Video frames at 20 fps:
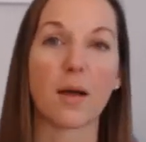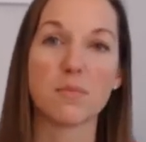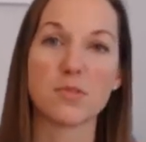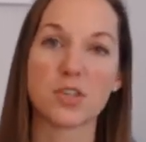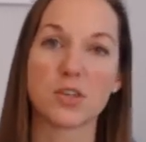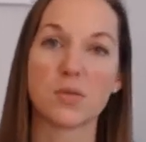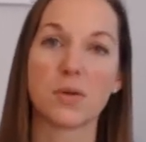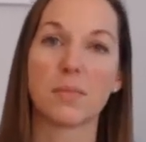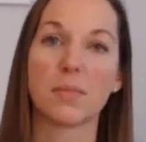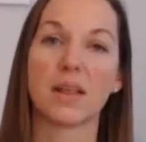
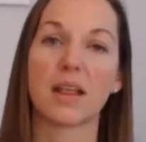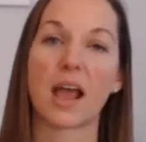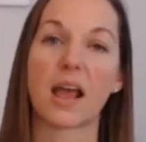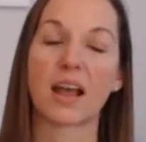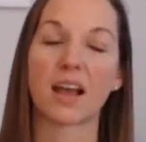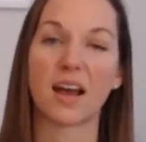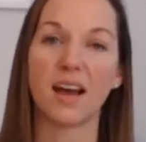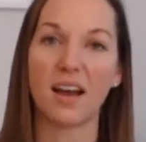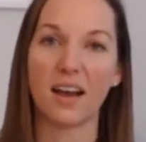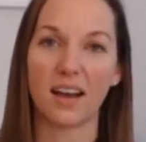to and be like,
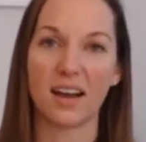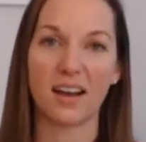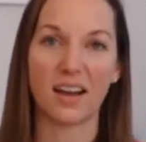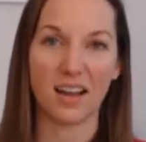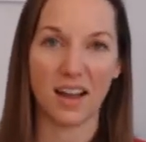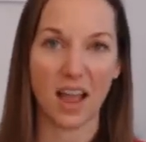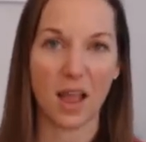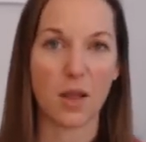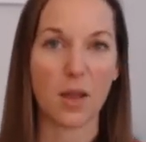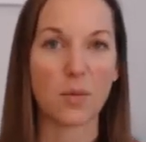
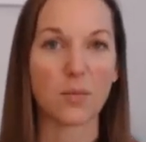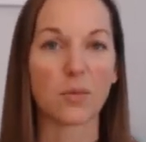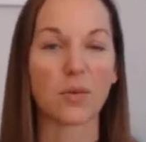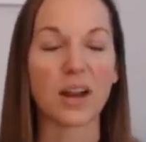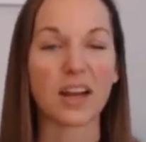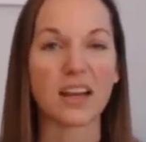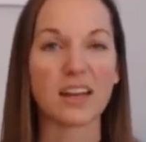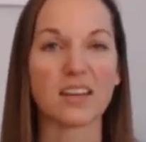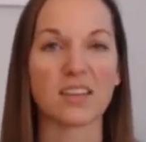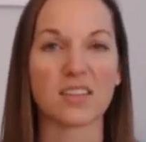I'm
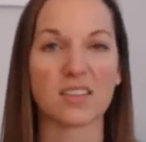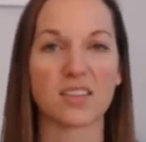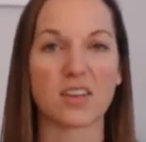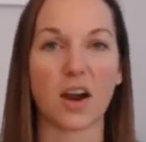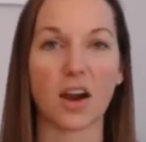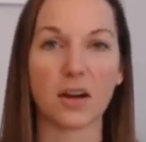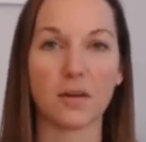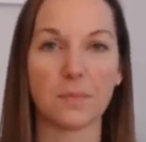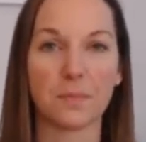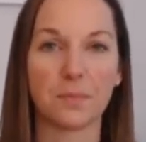ready to start.